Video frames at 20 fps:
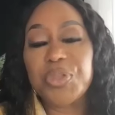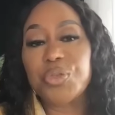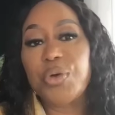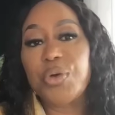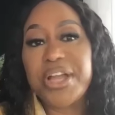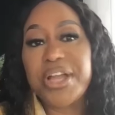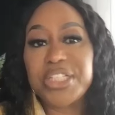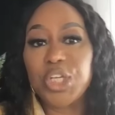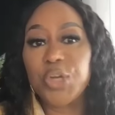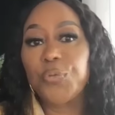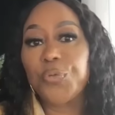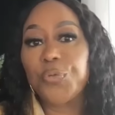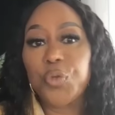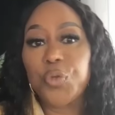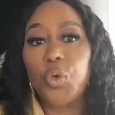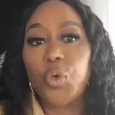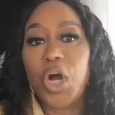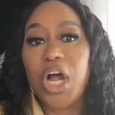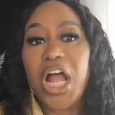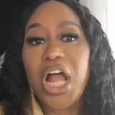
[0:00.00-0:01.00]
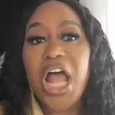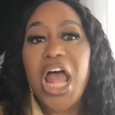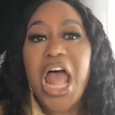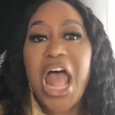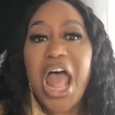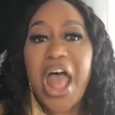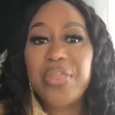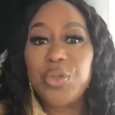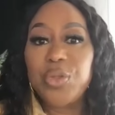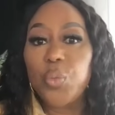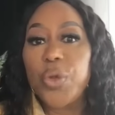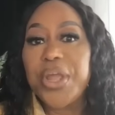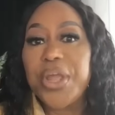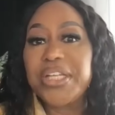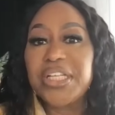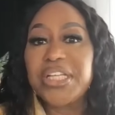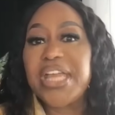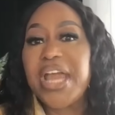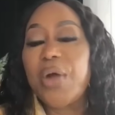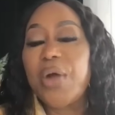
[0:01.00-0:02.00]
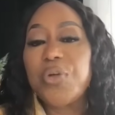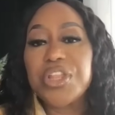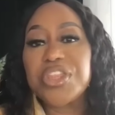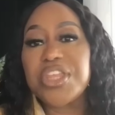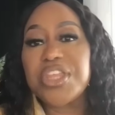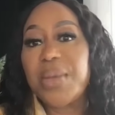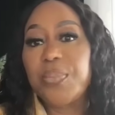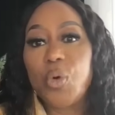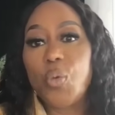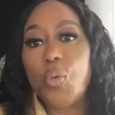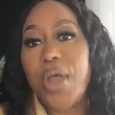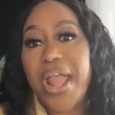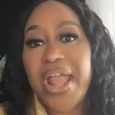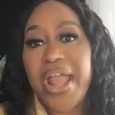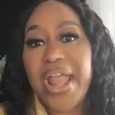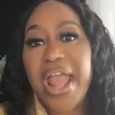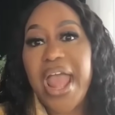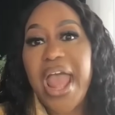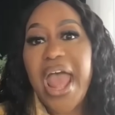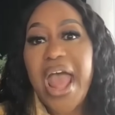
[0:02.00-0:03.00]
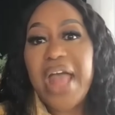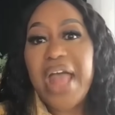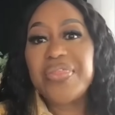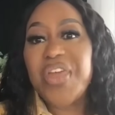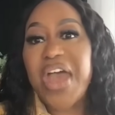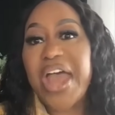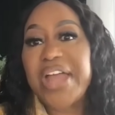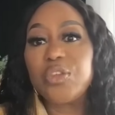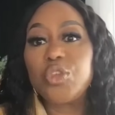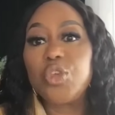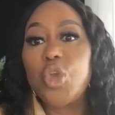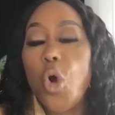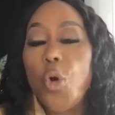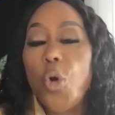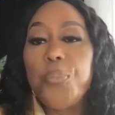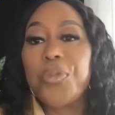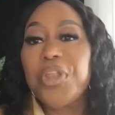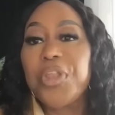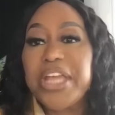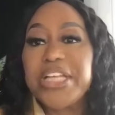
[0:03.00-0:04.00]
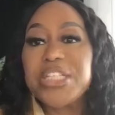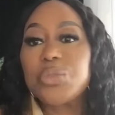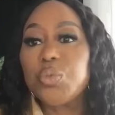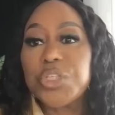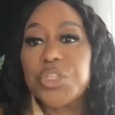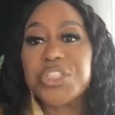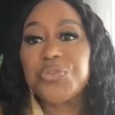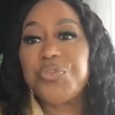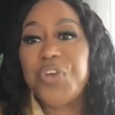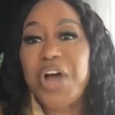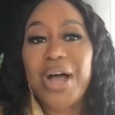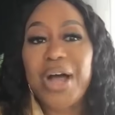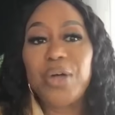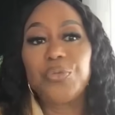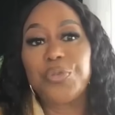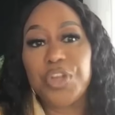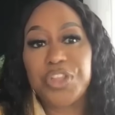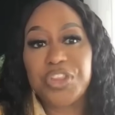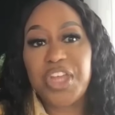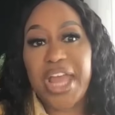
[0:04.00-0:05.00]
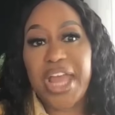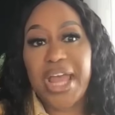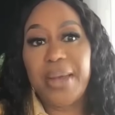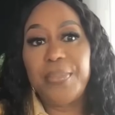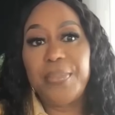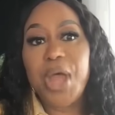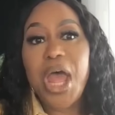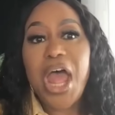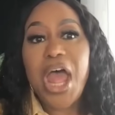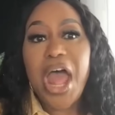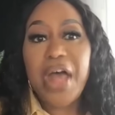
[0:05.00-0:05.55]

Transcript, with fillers: threshing floor, and the wind carried them away, that no place was found for them.